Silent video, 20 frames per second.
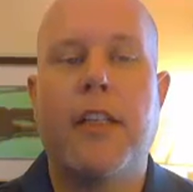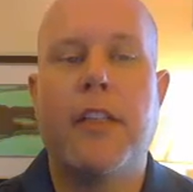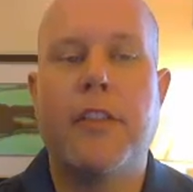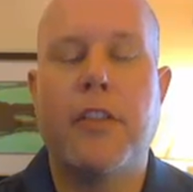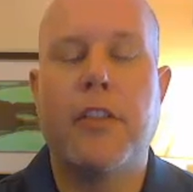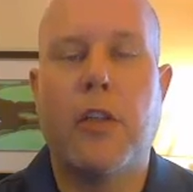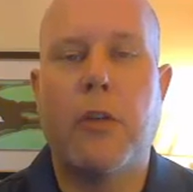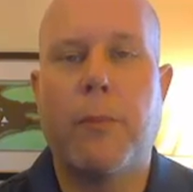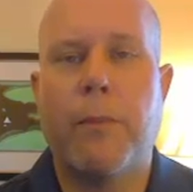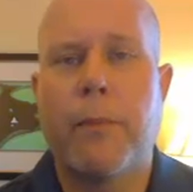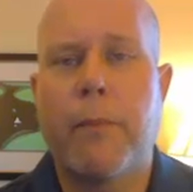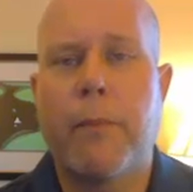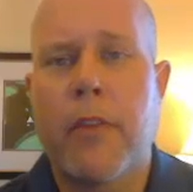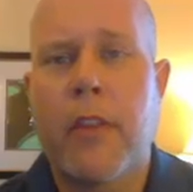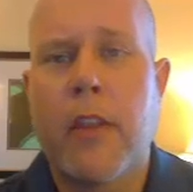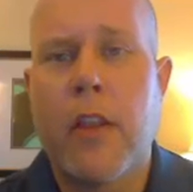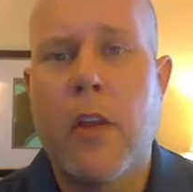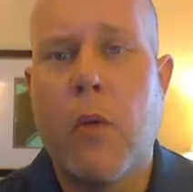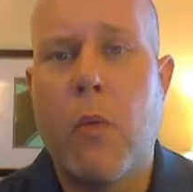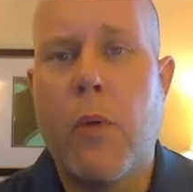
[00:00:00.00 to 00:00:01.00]
So
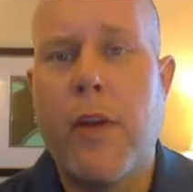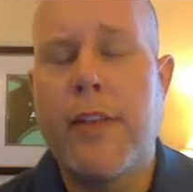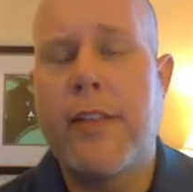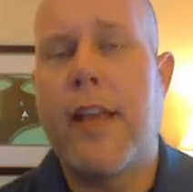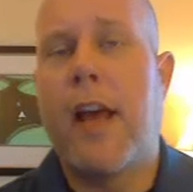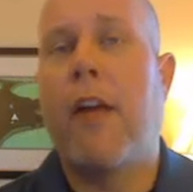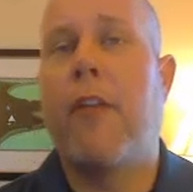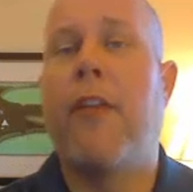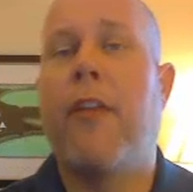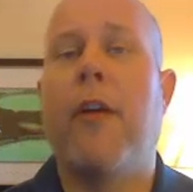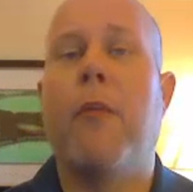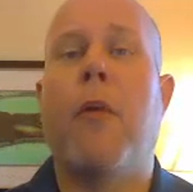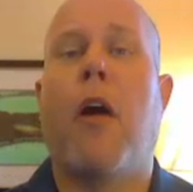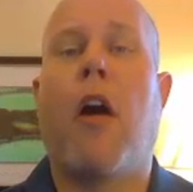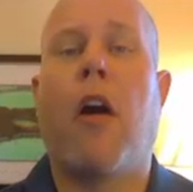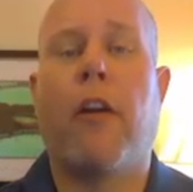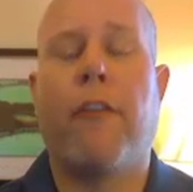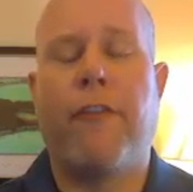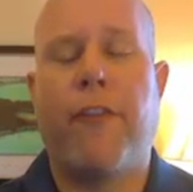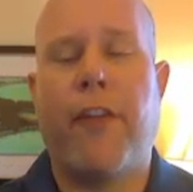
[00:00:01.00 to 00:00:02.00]
we tell them
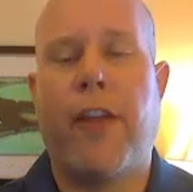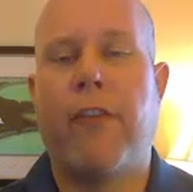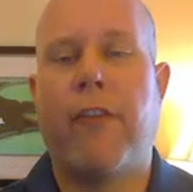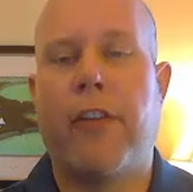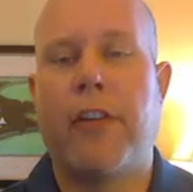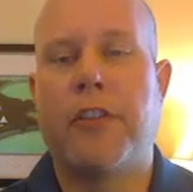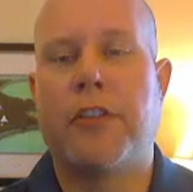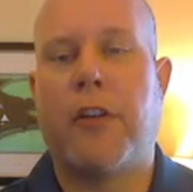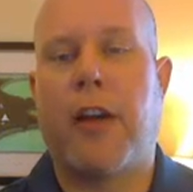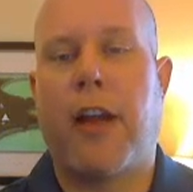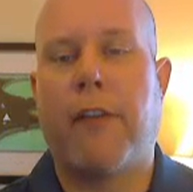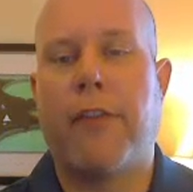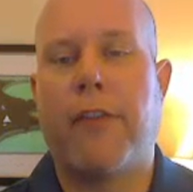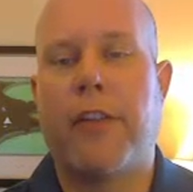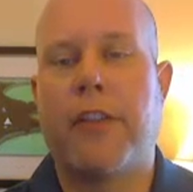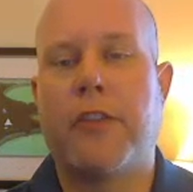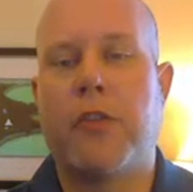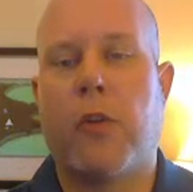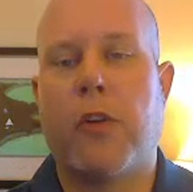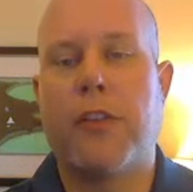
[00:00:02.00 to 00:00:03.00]
our favorite traffic
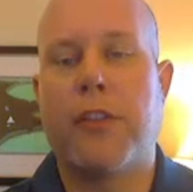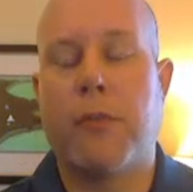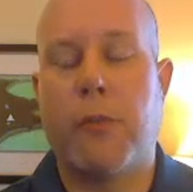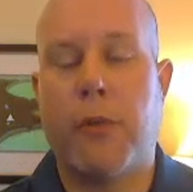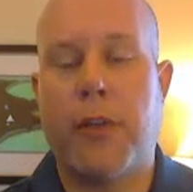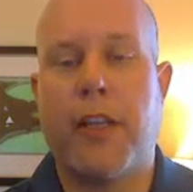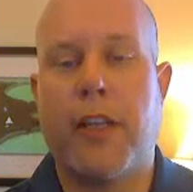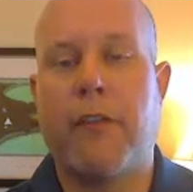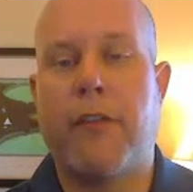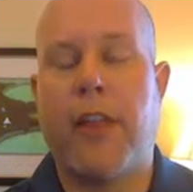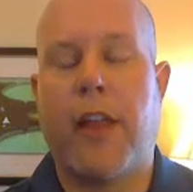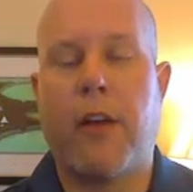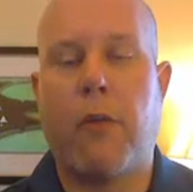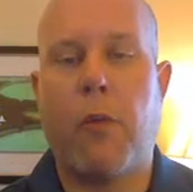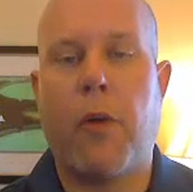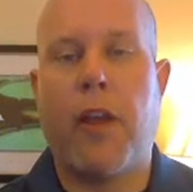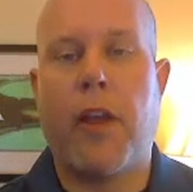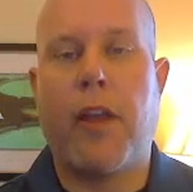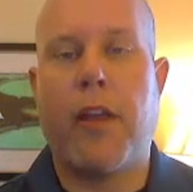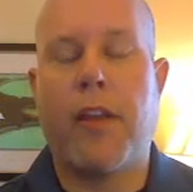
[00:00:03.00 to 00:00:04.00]
source and we give that
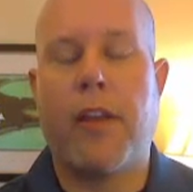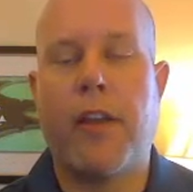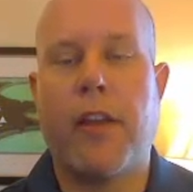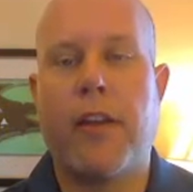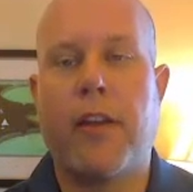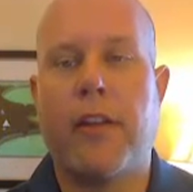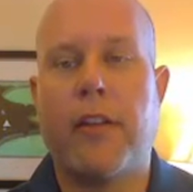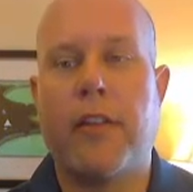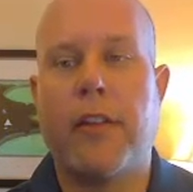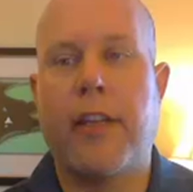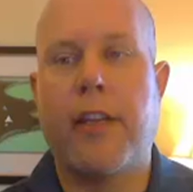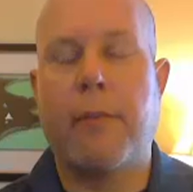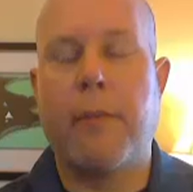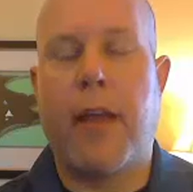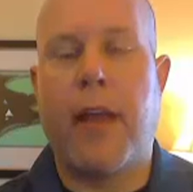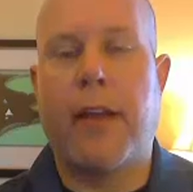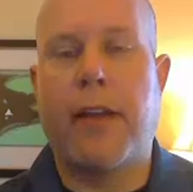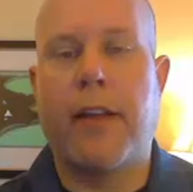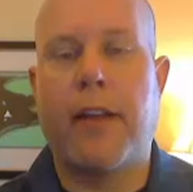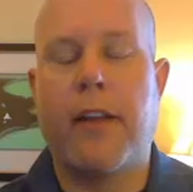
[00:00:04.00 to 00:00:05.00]
away in a lead
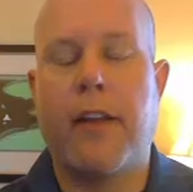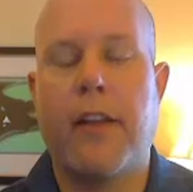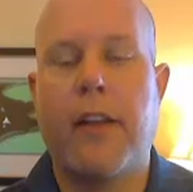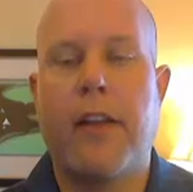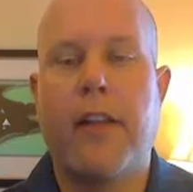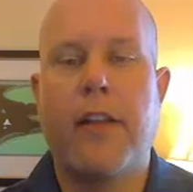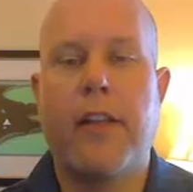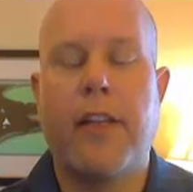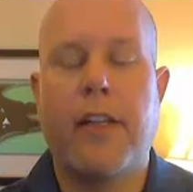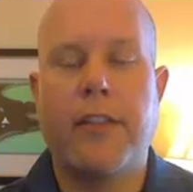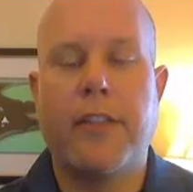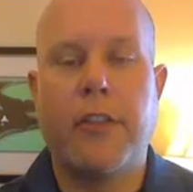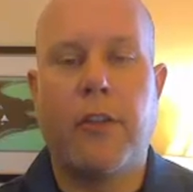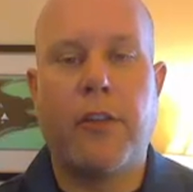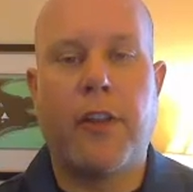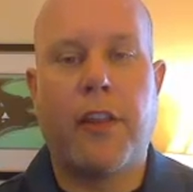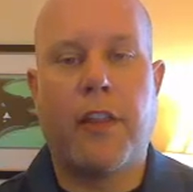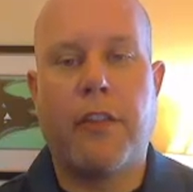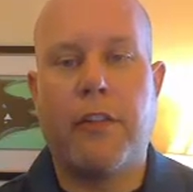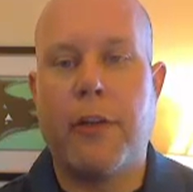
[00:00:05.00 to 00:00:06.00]
magnet. It's
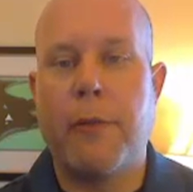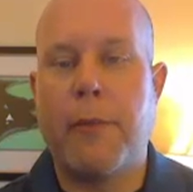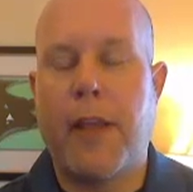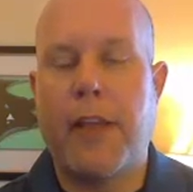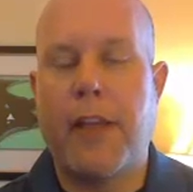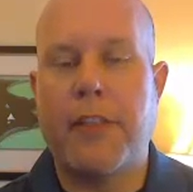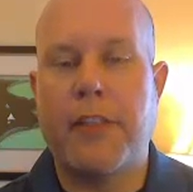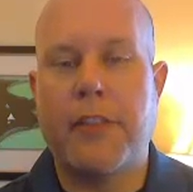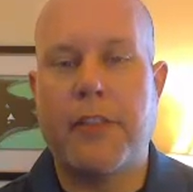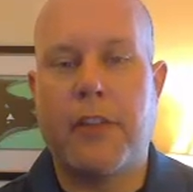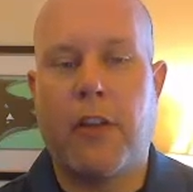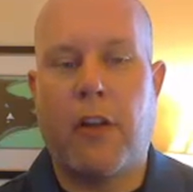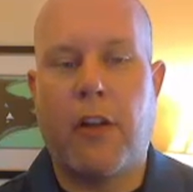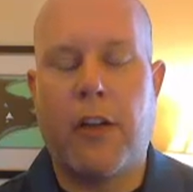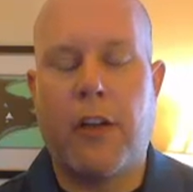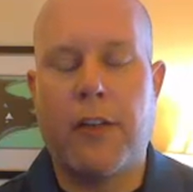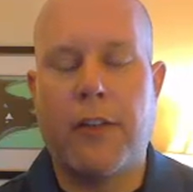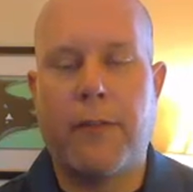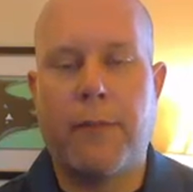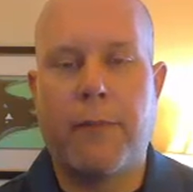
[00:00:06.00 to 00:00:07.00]
only 3 pages
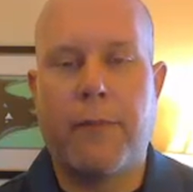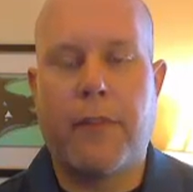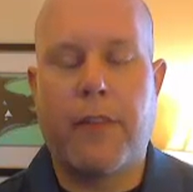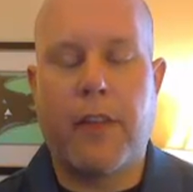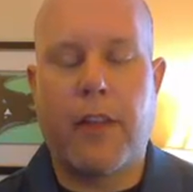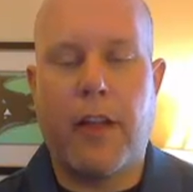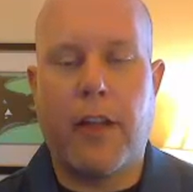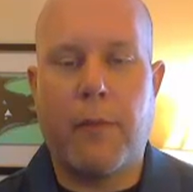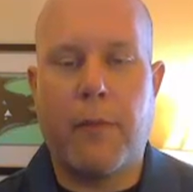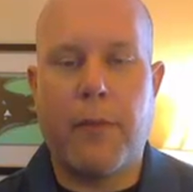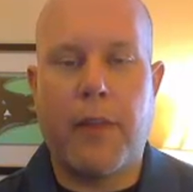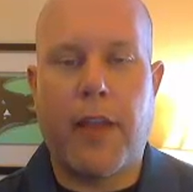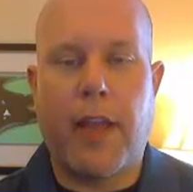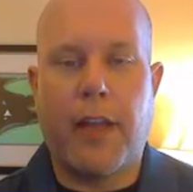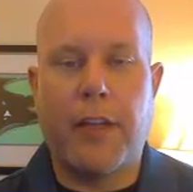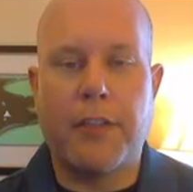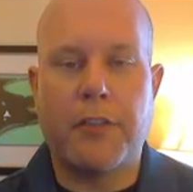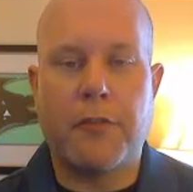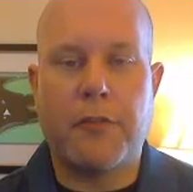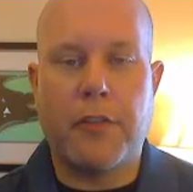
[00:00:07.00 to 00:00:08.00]
long, the
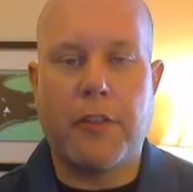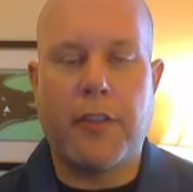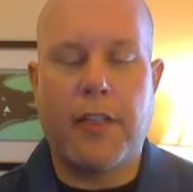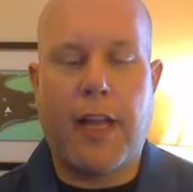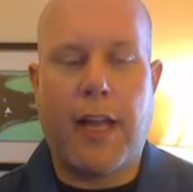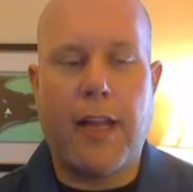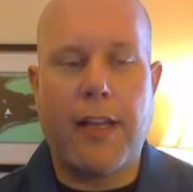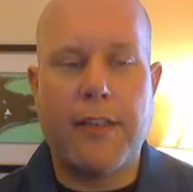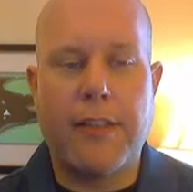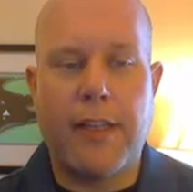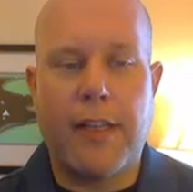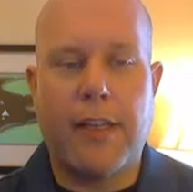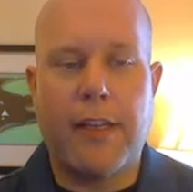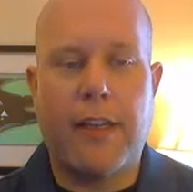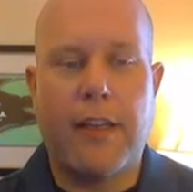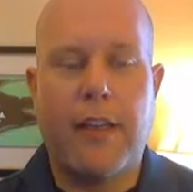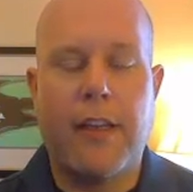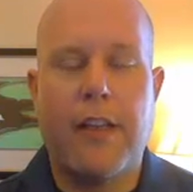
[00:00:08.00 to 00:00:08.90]
actual content.